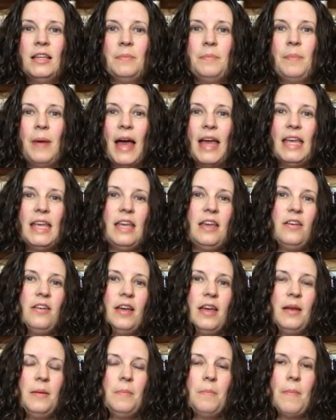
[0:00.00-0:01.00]
By
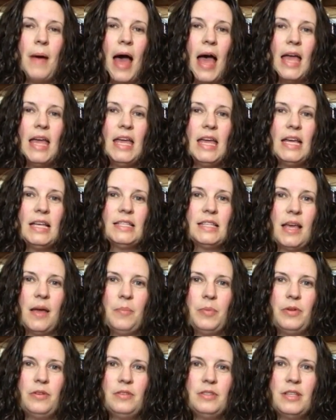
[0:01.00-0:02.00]
hearing my
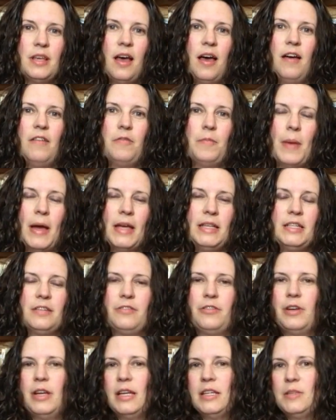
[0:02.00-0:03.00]
examples of my
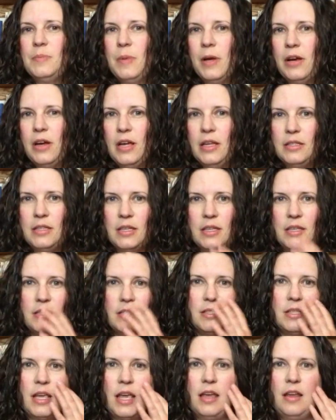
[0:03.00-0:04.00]
different
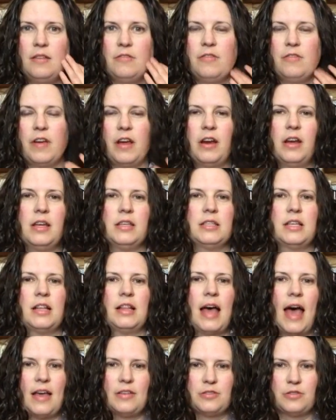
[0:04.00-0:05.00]
experiences in various
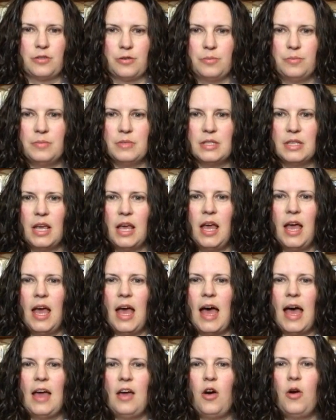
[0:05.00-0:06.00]
classrooms,
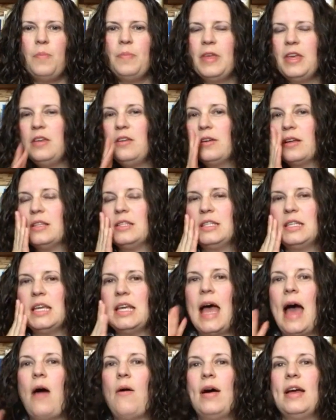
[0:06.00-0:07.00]
I hope that you can see
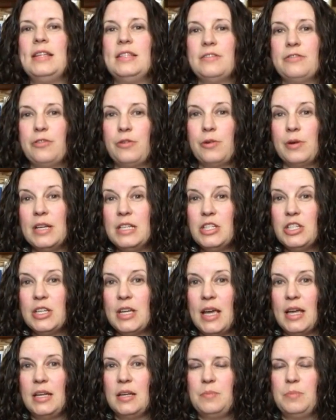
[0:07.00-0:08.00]
how I
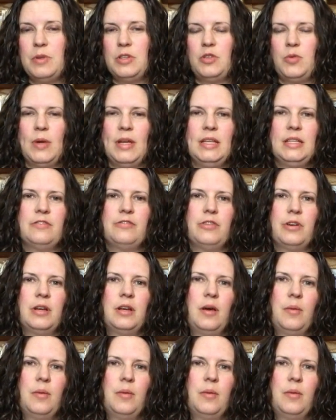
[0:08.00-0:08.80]
differentiated between different